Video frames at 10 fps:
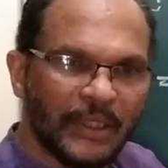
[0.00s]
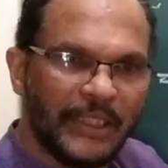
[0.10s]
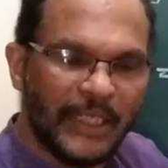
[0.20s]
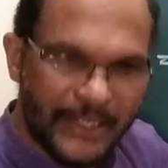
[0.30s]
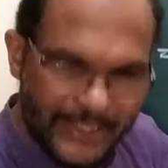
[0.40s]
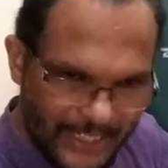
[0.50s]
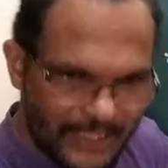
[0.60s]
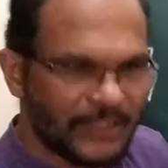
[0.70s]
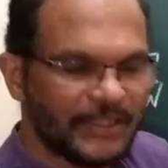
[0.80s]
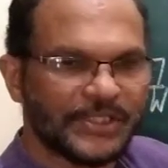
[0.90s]
In real
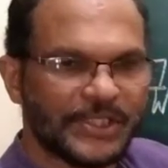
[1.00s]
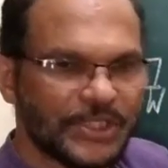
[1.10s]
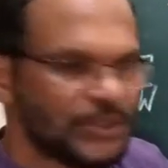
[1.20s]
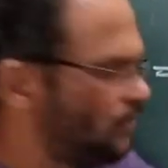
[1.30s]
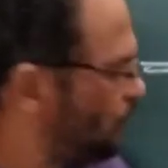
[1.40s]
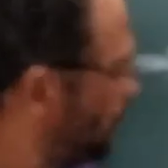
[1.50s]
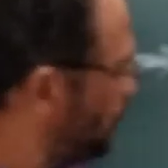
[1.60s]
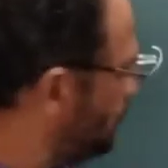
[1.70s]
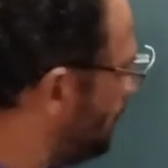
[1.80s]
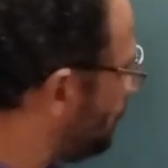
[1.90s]
synthesis,
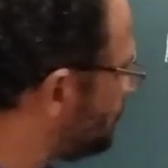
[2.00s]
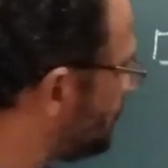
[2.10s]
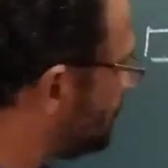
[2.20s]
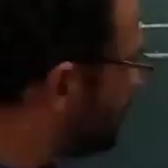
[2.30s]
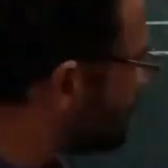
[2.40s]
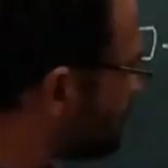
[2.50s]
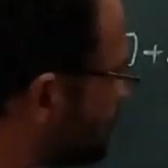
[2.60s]
you have to just